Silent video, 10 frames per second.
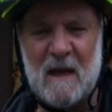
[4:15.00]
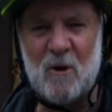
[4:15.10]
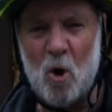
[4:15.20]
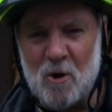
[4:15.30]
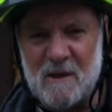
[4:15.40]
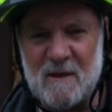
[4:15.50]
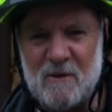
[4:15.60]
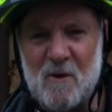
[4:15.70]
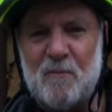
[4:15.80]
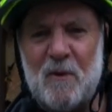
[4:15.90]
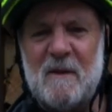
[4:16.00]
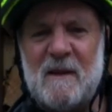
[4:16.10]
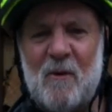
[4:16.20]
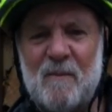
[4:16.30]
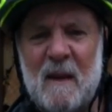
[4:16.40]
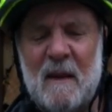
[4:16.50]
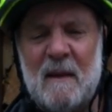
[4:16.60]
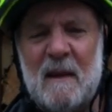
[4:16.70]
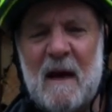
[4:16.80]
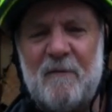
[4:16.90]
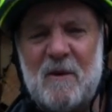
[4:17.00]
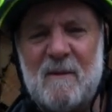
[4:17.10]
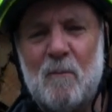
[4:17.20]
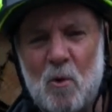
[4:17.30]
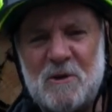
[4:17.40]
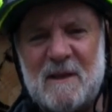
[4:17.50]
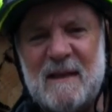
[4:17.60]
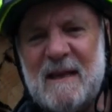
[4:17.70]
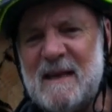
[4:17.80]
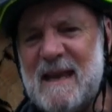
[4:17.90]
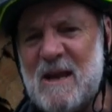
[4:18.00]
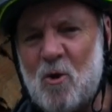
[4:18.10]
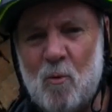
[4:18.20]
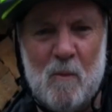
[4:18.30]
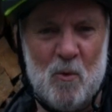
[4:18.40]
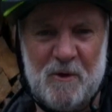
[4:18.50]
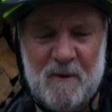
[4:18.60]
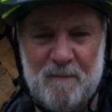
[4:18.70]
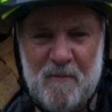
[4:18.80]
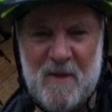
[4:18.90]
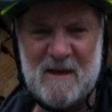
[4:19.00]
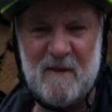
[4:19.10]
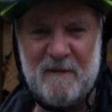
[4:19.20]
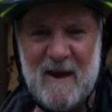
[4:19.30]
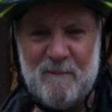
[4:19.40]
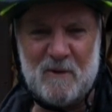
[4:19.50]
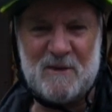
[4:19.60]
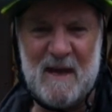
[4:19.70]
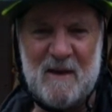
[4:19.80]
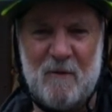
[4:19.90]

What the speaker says: According to the printout, I've ridden mostly in eco mode, 35%